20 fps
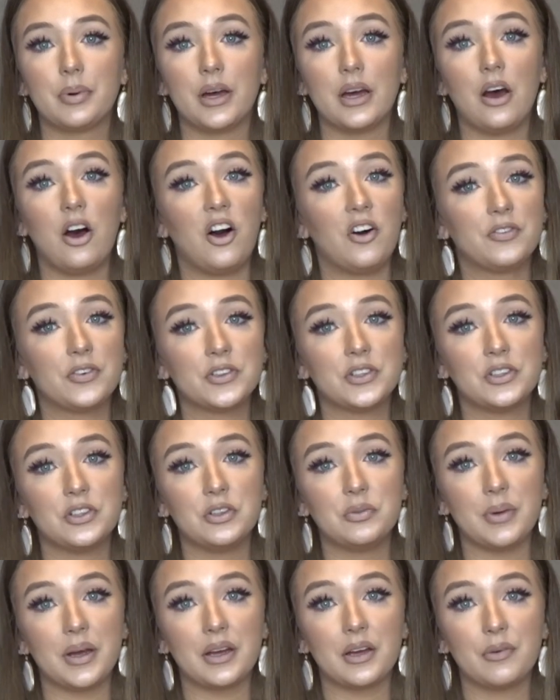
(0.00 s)
but I offer to
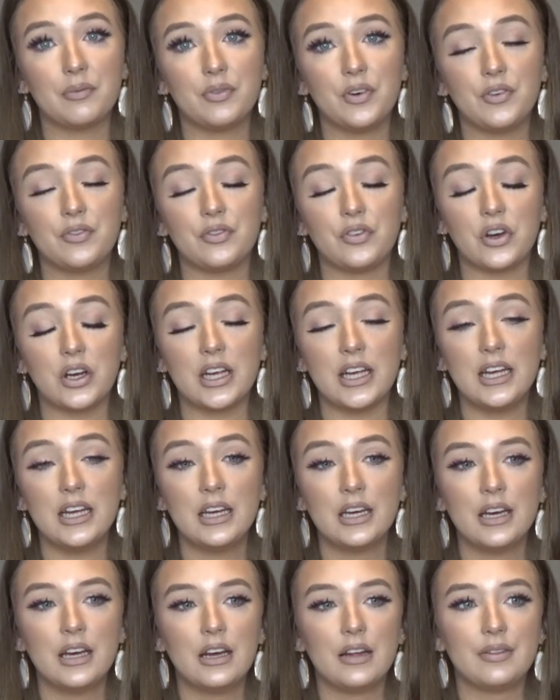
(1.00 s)
do makeup for free.
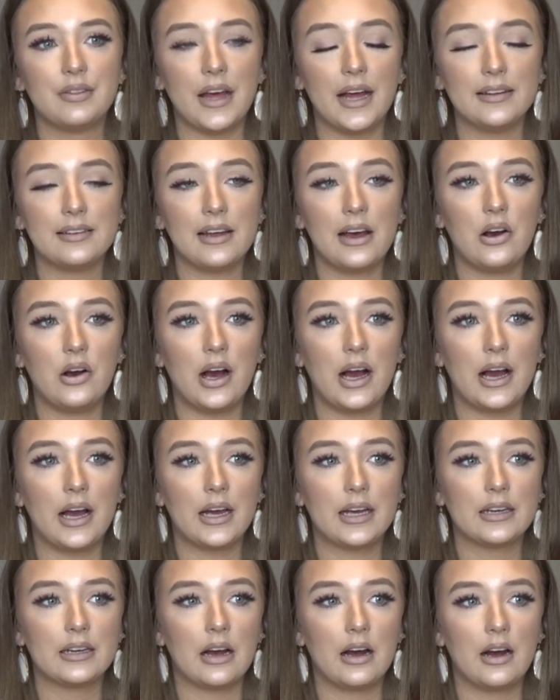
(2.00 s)
That's how
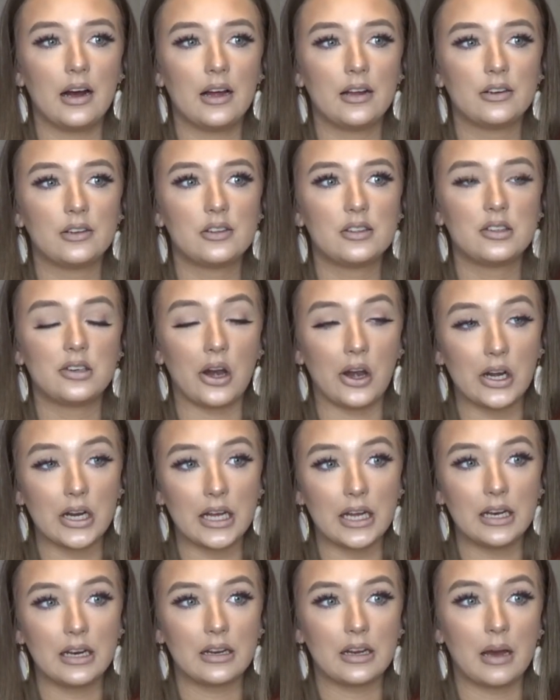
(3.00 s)
I got
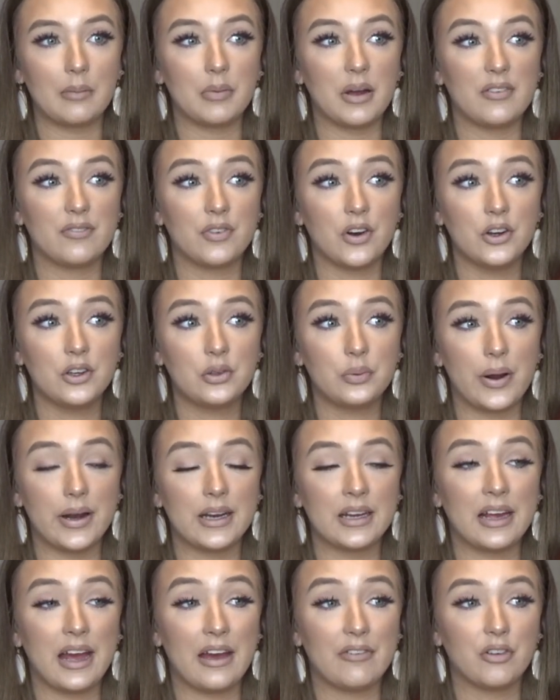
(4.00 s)
started. Got my first
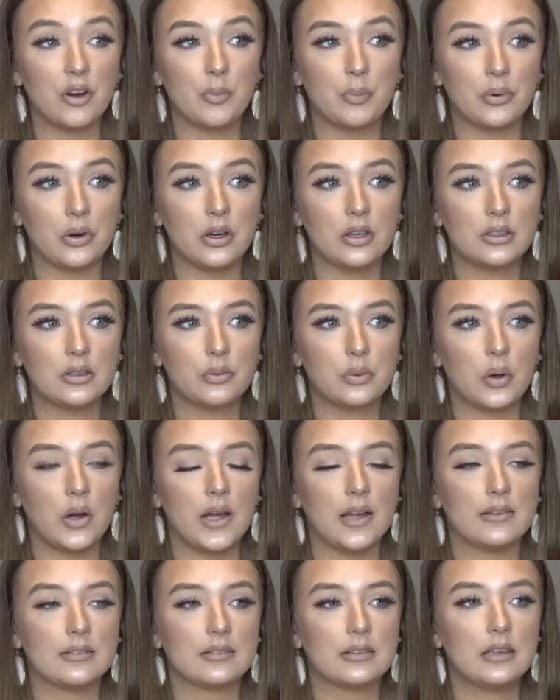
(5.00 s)
wedding ever booked
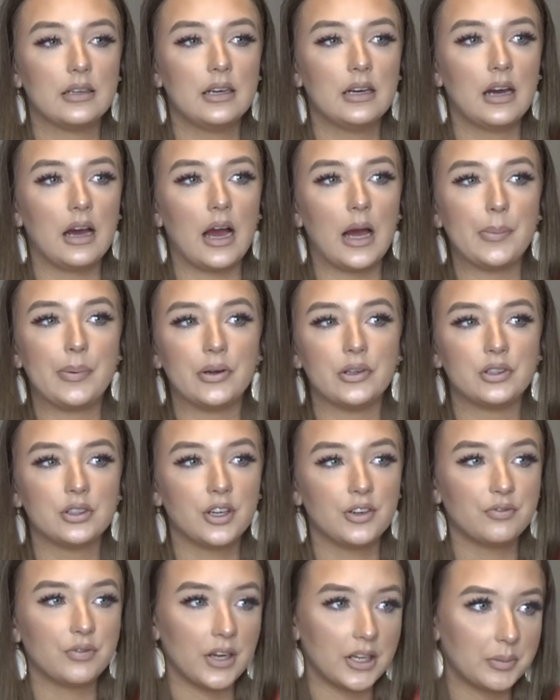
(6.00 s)
was I posted
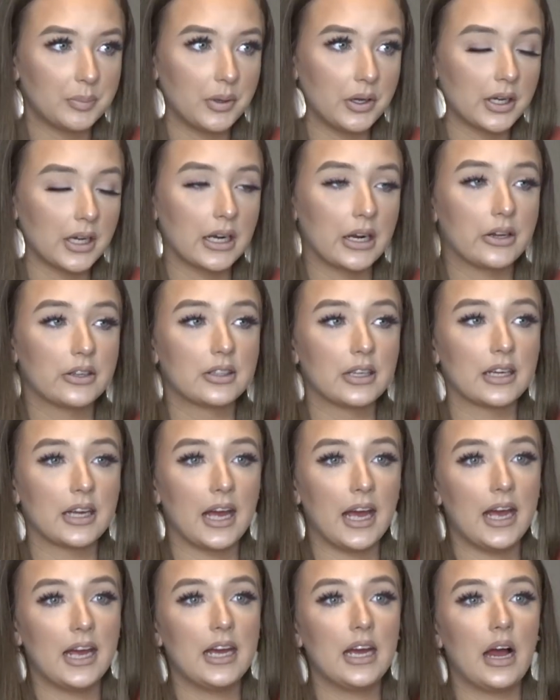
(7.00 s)
on Facebook and I was like,
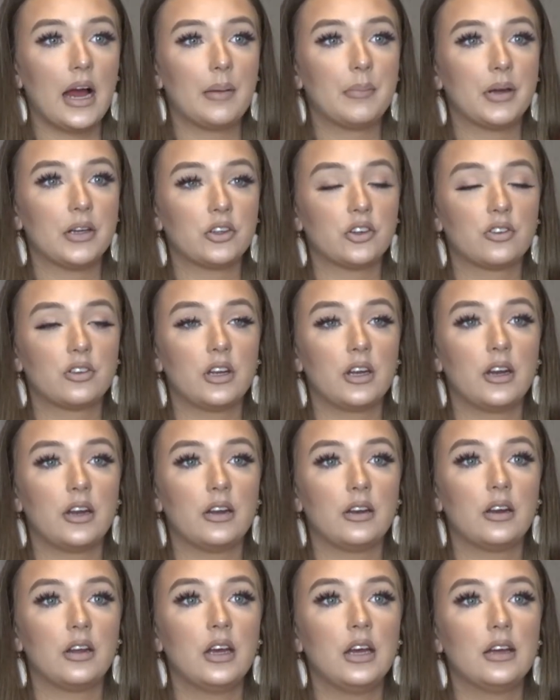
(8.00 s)
hey, I'm interested
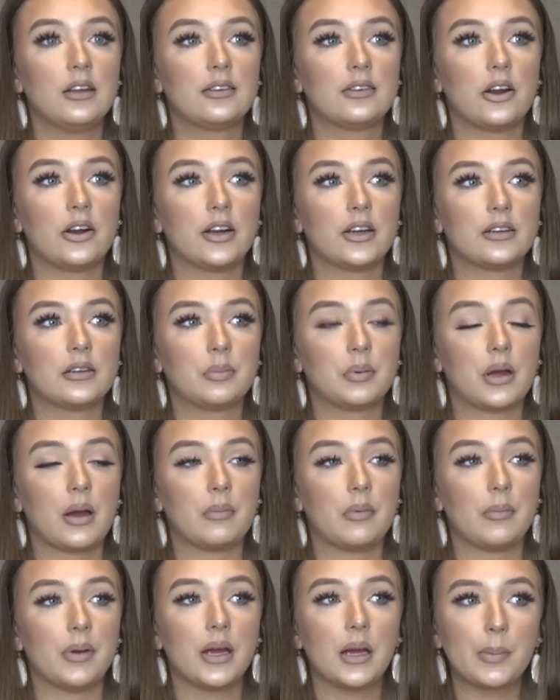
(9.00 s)
in starting to become
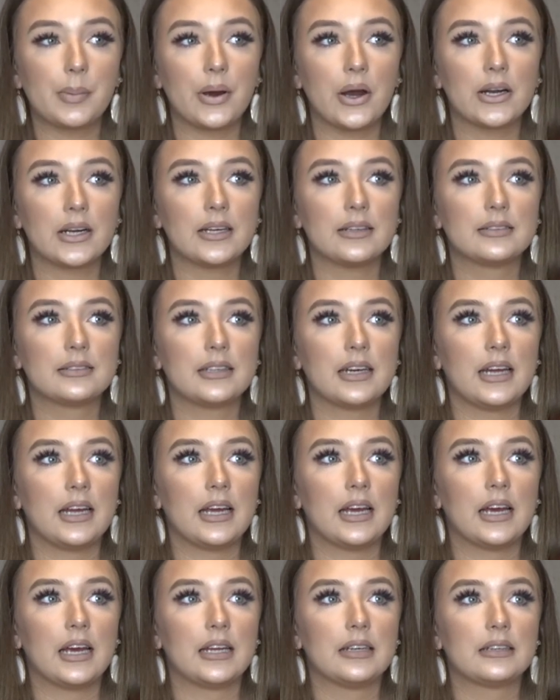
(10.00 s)
a makeup artist,
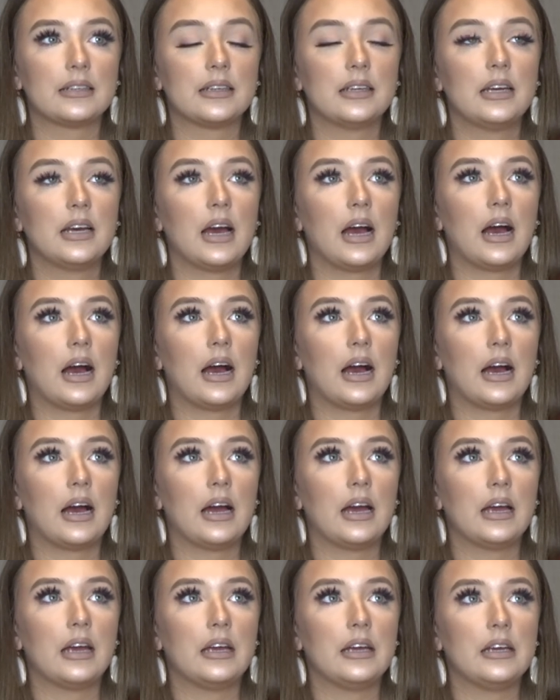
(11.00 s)
and
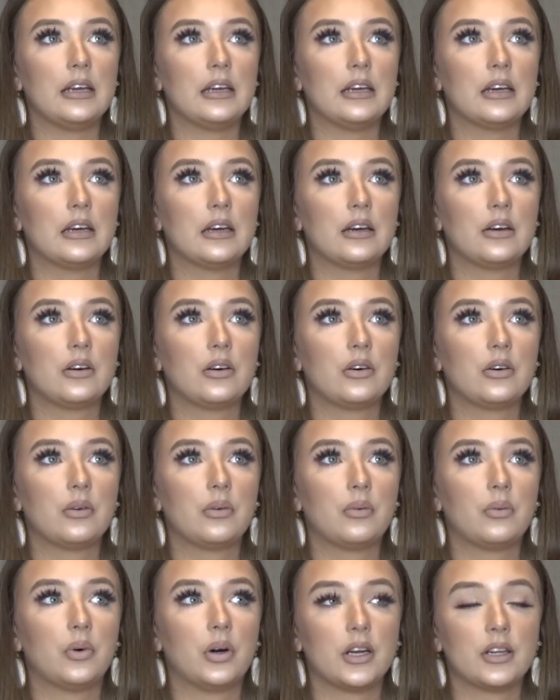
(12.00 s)
I
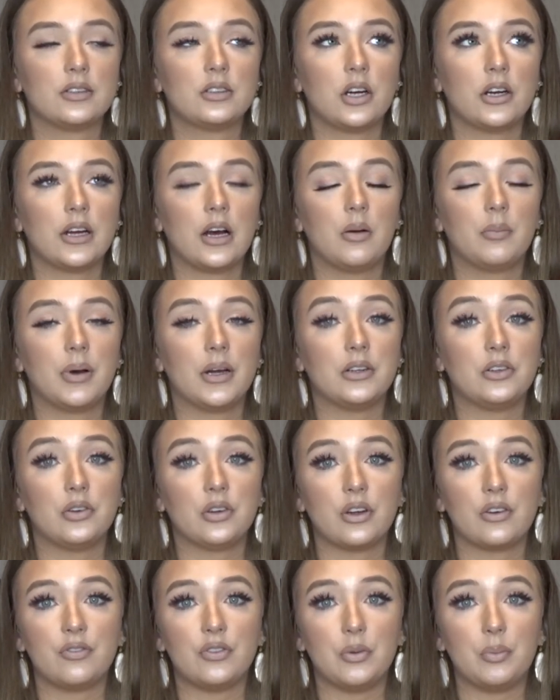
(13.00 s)
want to start out by
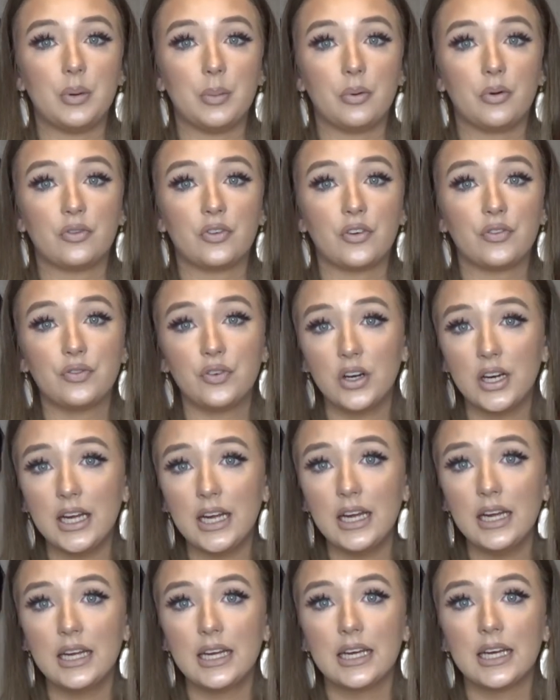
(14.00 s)
doing a few people for
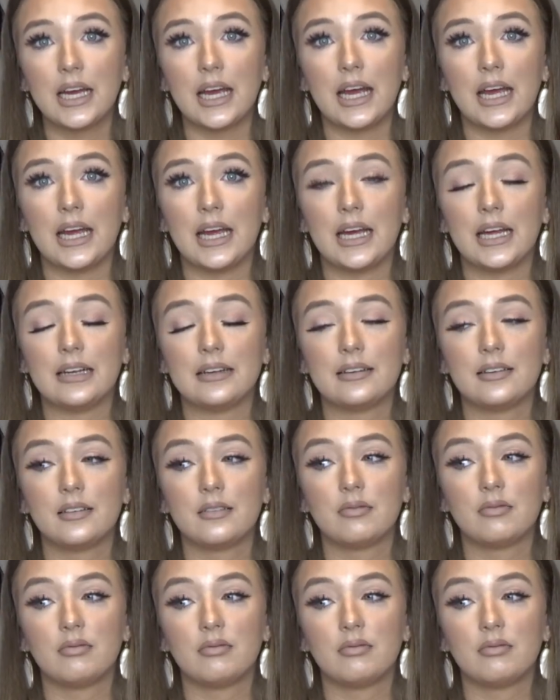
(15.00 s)
free. And,